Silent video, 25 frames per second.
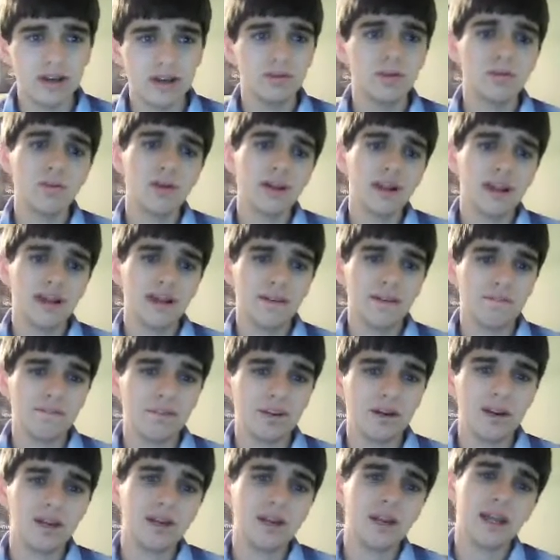We want to have
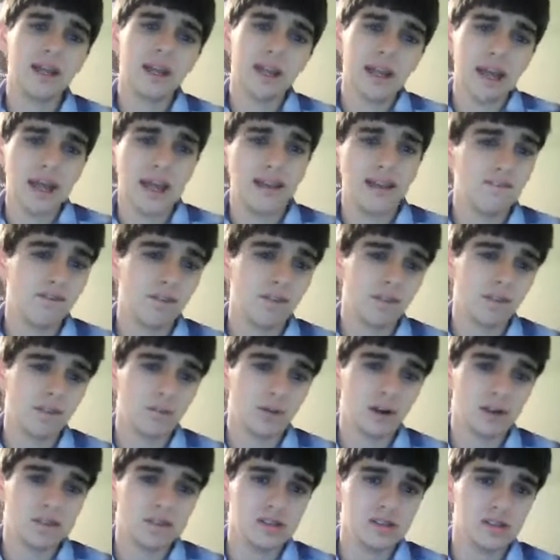fun, and I had fun
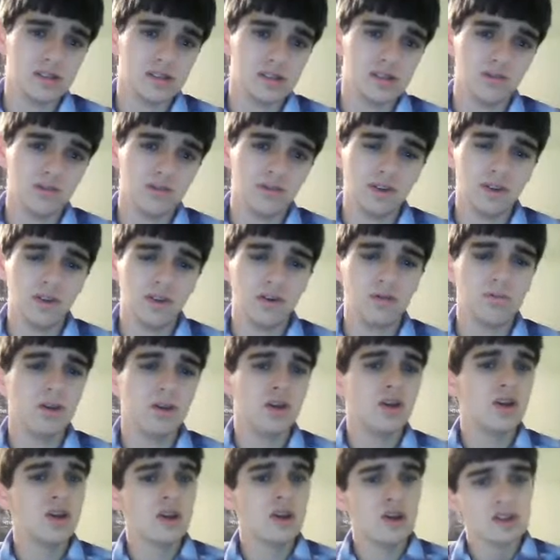watching this film.
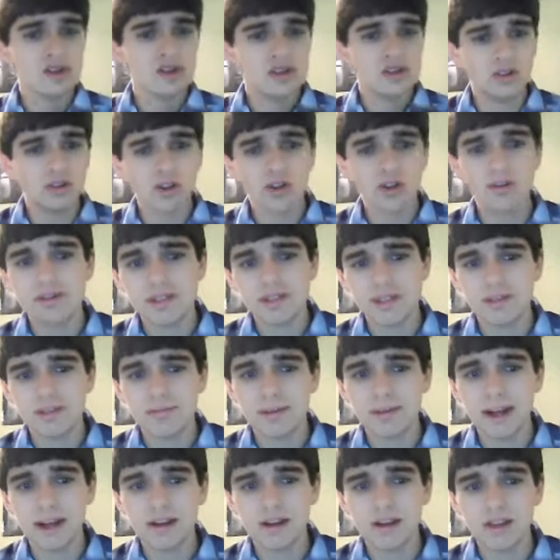So go see
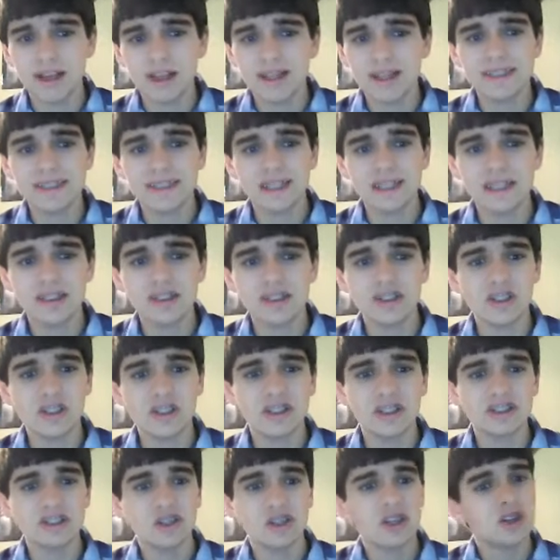Battle Los
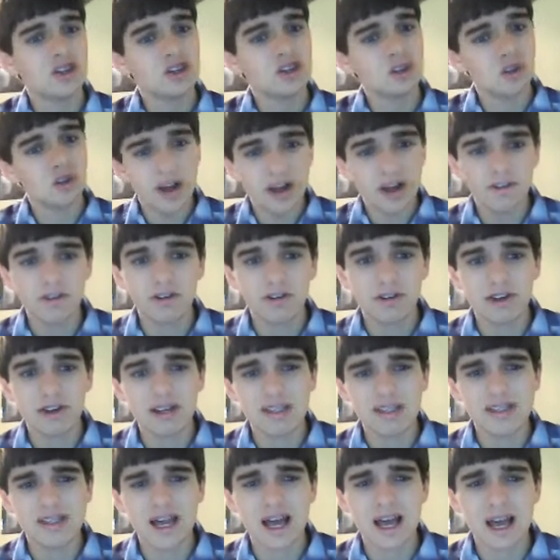Angeles. You'll have a
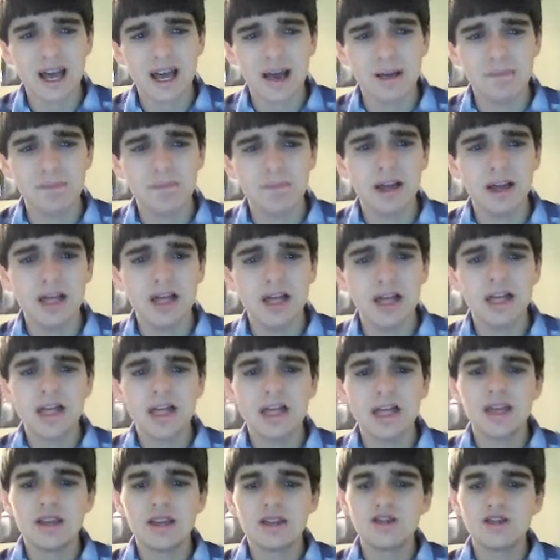great time.
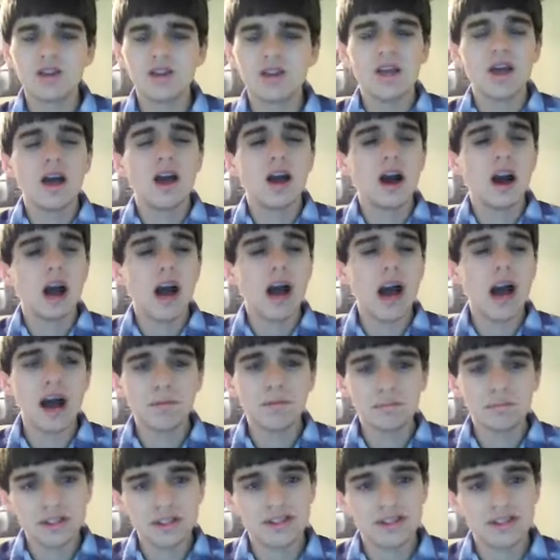
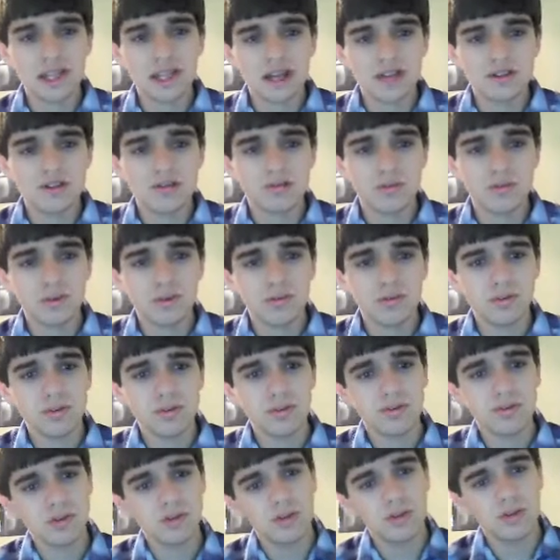I'm the Slasher Movie
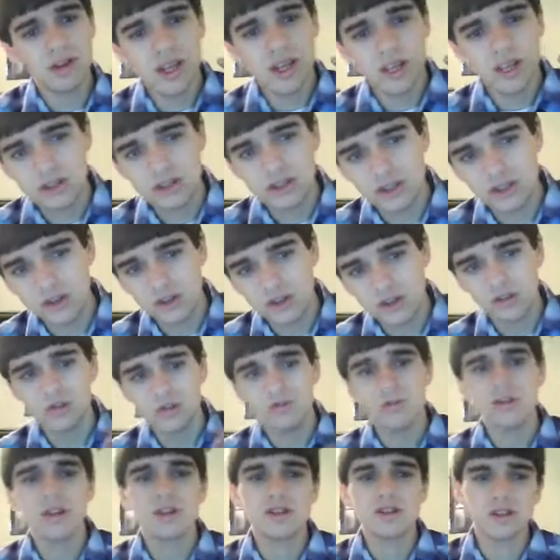Reviewer, and
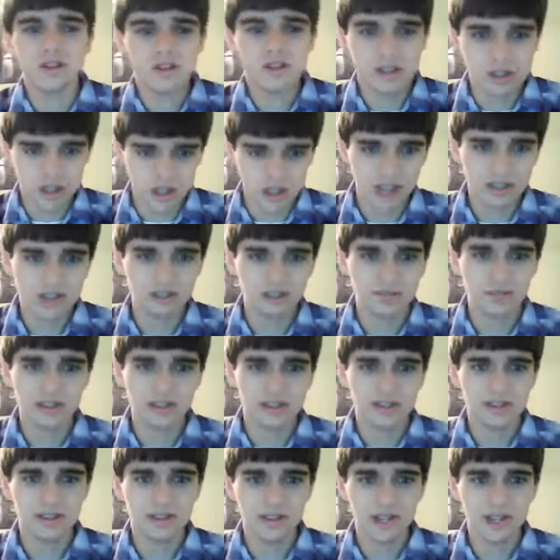you've just
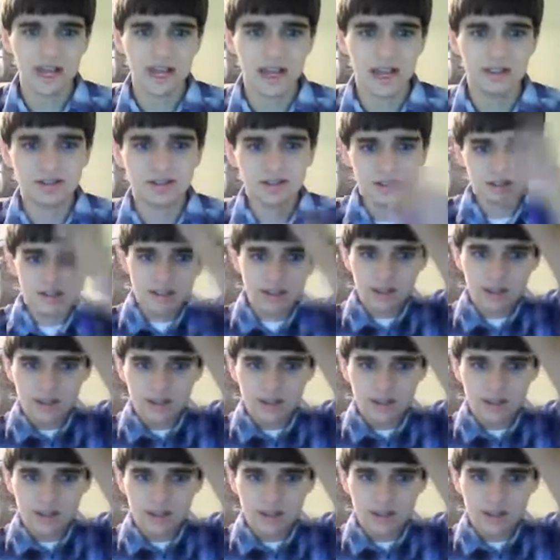been slashed.